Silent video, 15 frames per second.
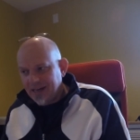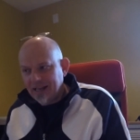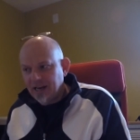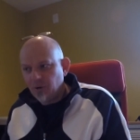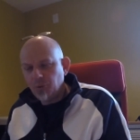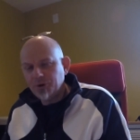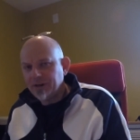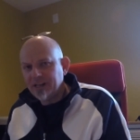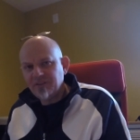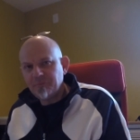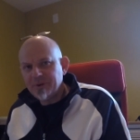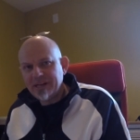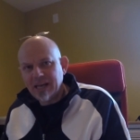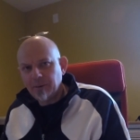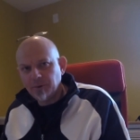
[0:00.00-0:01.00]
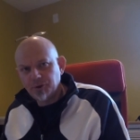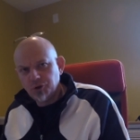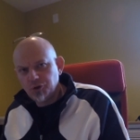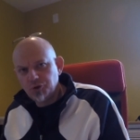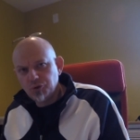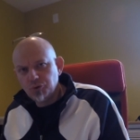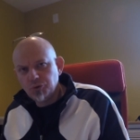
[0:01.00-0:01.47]
and I wouldn't have been able to
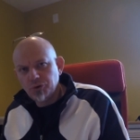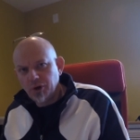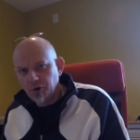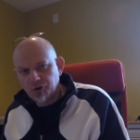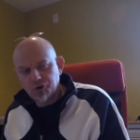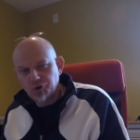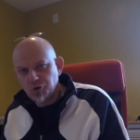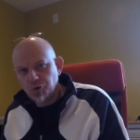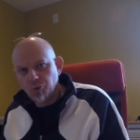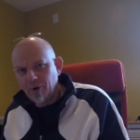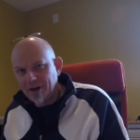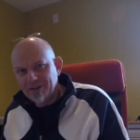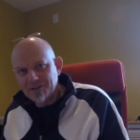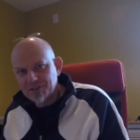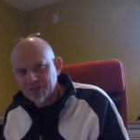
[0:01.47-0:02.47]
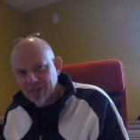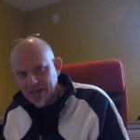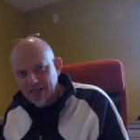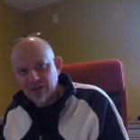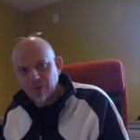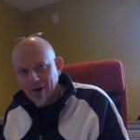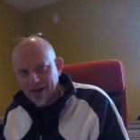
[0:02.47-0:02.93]
do those 2 runs
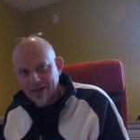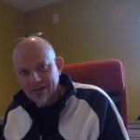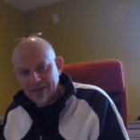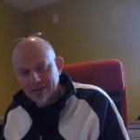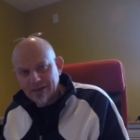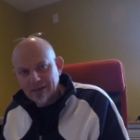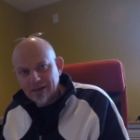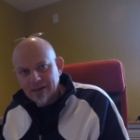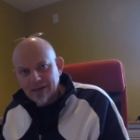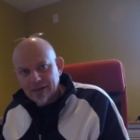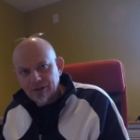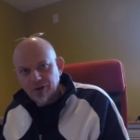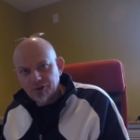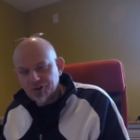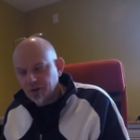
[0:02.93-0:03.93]
anyway. You know,